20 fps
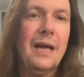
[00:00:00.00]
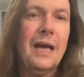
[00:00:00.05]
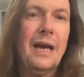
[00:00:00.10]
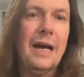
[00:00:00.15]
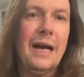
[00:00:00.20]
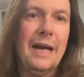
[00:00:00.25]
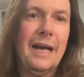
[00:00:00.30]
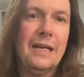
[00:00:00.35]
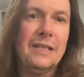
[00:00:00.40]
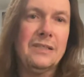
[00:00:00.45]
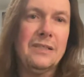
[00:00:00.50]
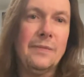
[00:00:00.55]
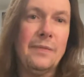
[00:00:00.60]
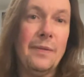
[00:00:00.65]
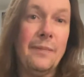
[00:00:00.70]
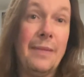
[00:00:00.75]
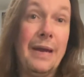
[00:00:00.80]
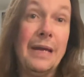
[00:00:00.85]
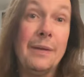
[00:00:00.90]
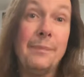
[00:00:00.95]
I asked him to
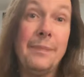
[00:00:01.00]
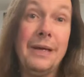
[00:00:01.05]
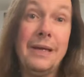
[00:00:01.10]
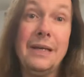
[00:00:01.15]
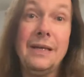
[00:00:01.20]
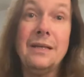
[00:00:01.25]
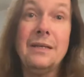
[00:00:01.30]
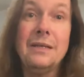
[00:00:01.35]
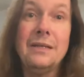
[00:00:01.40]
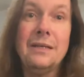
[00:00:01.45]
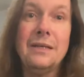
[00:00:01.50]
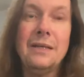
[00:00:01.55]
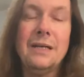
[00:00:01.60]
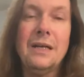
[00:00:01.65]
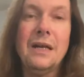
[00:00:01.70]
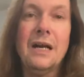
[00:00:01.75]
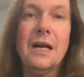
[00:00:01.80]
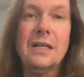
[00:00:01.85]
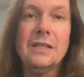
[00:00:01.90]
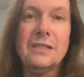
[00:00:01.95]
make me
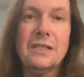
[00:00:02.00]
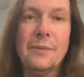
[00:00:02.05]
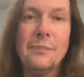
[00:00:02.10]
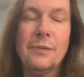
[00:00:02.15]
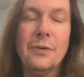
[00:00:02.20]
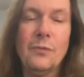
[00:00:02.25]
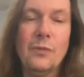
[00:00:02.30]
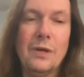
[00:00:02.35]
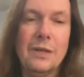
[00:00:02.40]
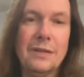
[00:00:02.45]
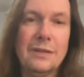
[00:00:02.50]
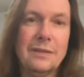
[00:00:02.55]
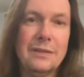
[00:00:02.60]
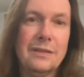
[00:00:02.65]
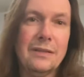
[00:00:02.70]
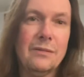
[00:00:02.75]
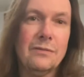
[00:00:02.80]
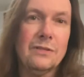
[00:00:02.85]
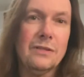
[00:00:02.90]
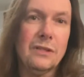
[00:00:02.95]
a separate one
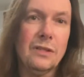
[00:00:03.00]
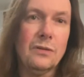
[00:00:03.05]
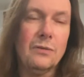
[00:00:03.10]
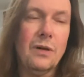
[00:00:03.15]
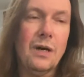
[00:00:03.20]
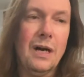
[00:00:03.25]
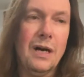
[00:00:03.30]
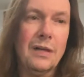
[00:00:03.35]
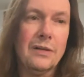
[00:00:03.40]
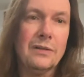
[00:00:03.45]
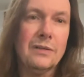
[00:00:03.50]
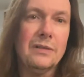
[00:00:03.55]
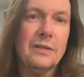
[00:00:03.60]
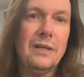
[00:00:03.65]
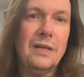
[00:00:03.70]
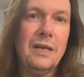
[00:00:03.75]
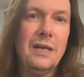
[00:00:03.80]
that was a little hotter,